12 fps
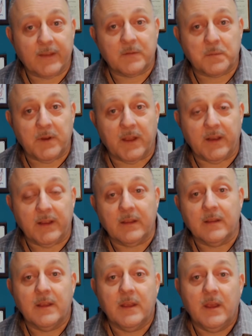expediting,
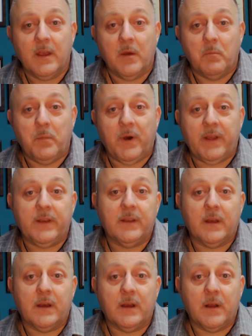but
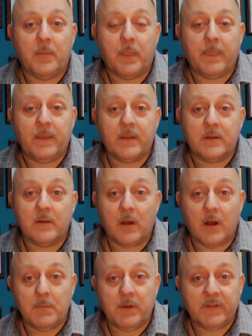in
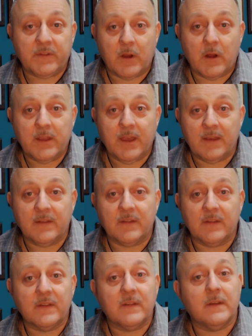almost all
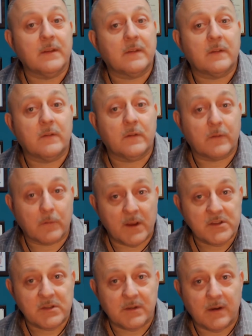cases it's
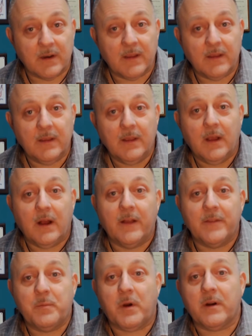discretionary
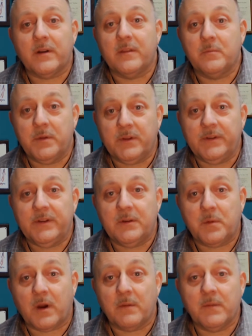on the part of the building
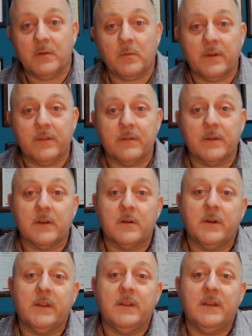department whether they're
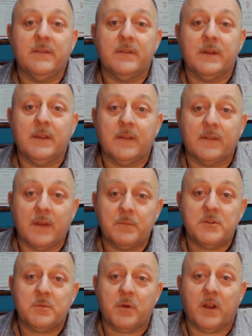going to even
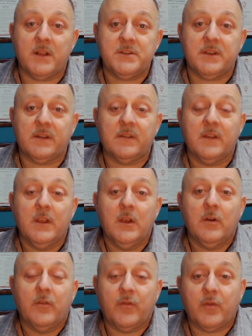accept your project
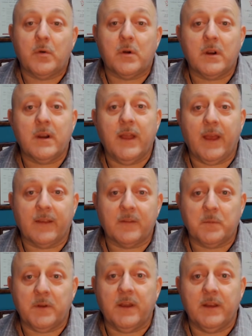for
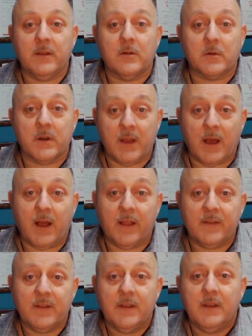expediting or
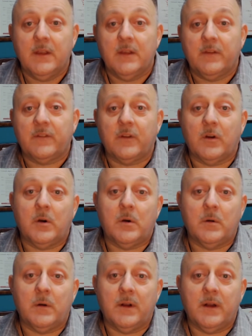not.
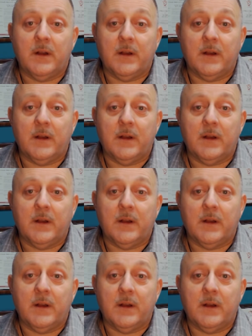So